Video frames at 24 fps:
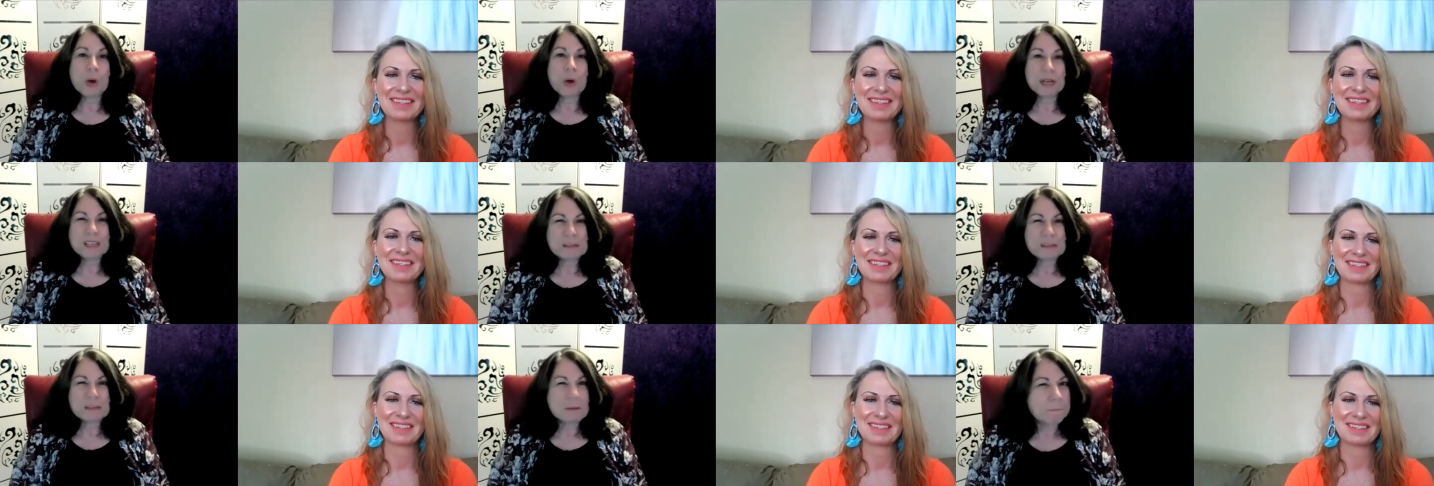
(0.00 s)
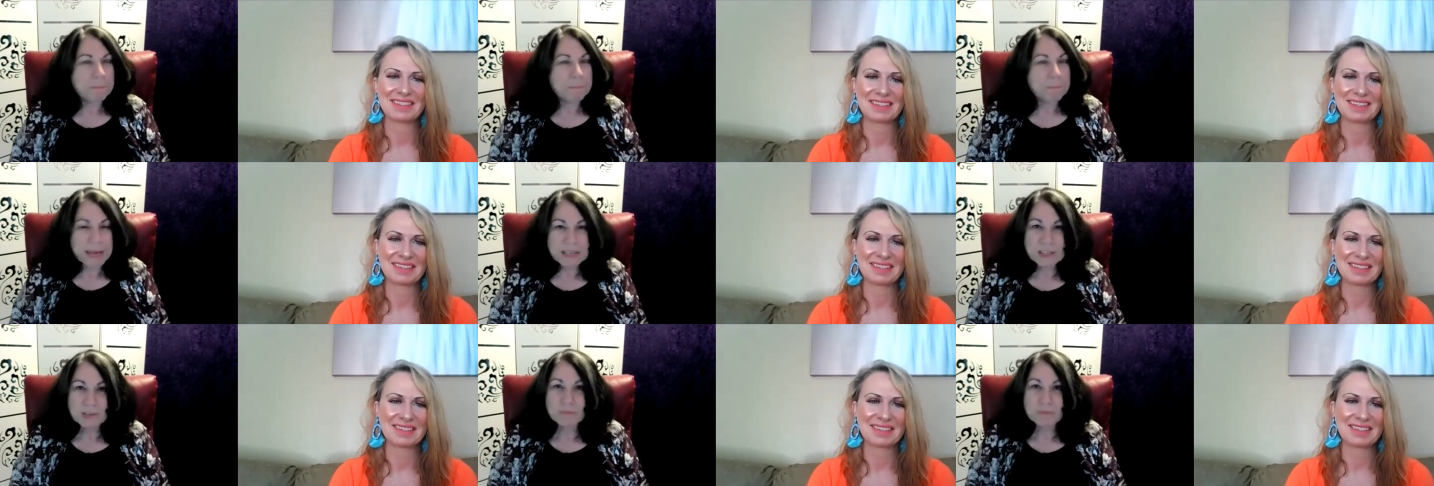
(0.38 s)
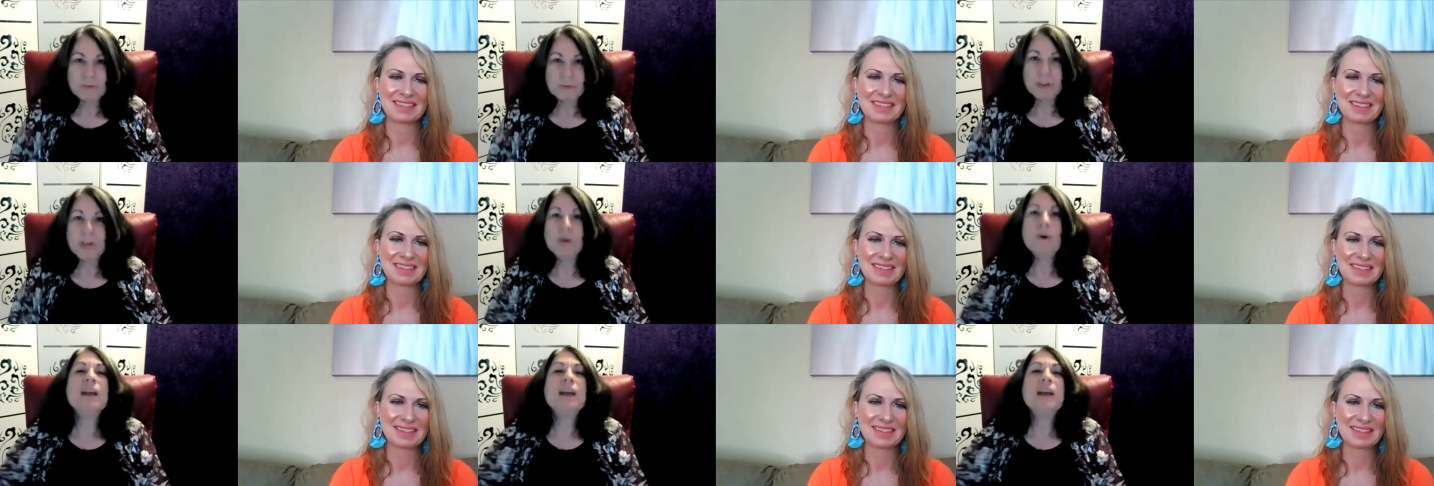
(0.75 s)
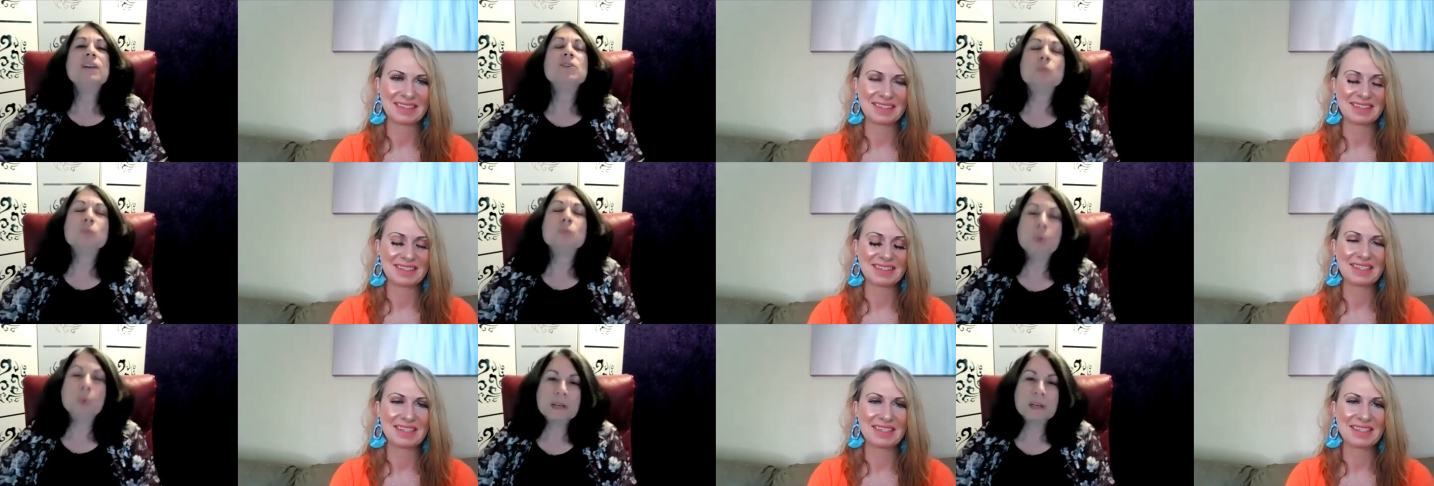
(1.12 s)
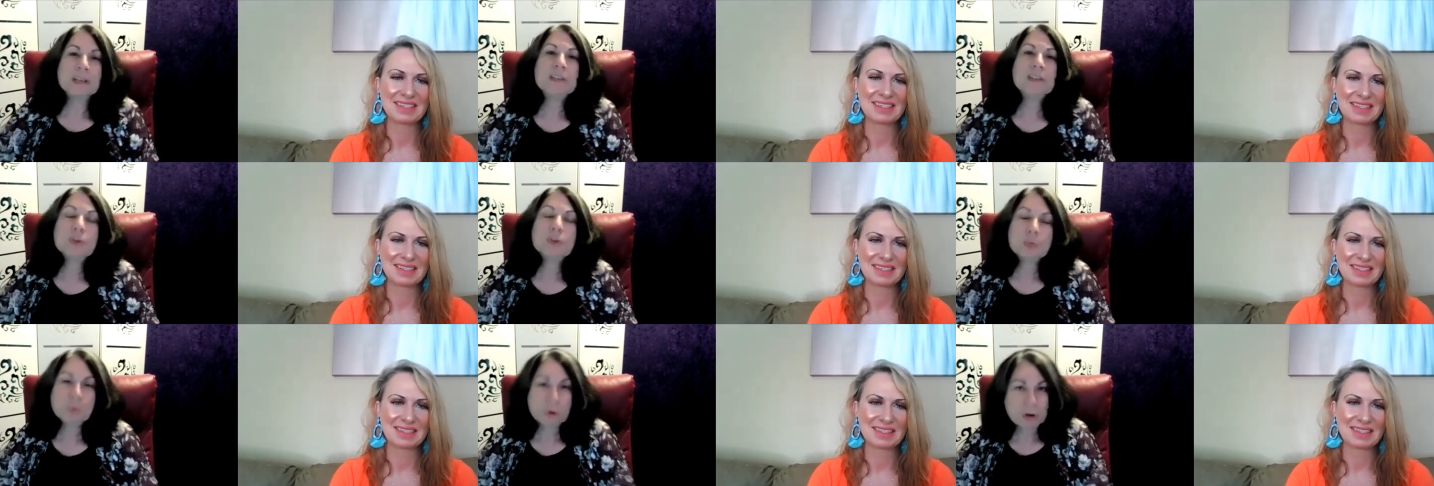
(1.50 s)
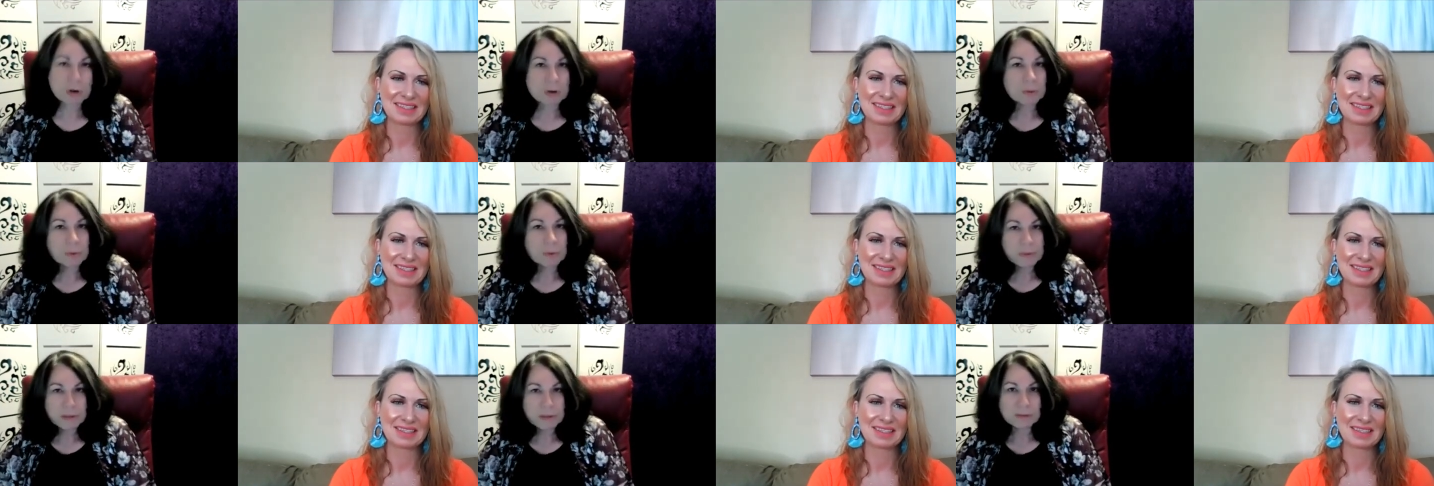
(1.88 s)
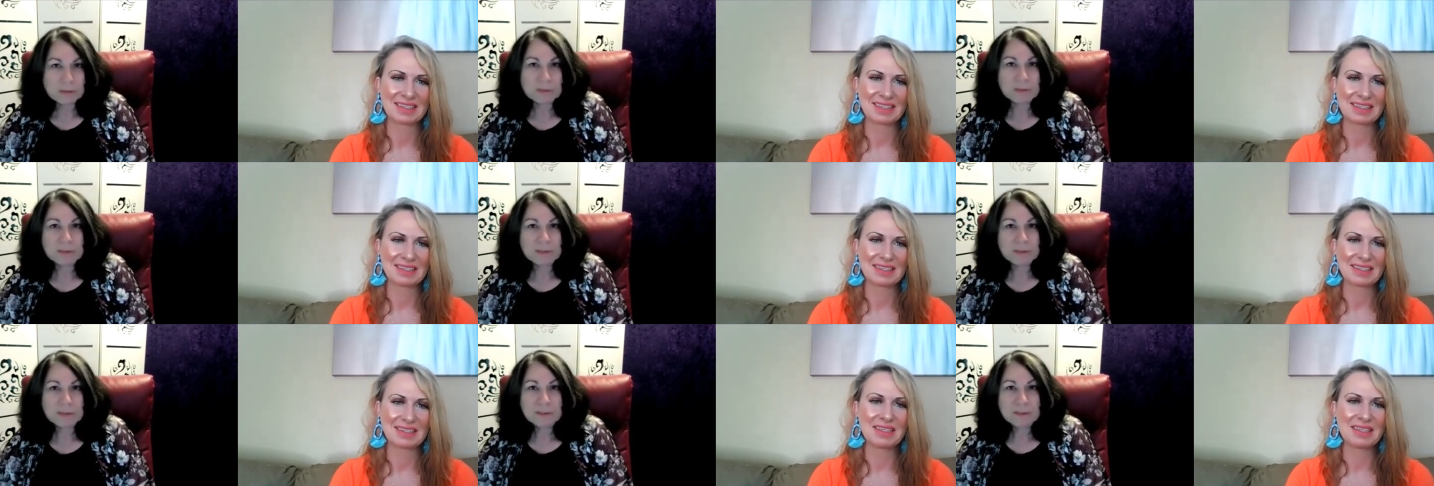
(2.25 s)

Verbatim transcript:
Speaker 1: wants the best for you, and is willing to work with you.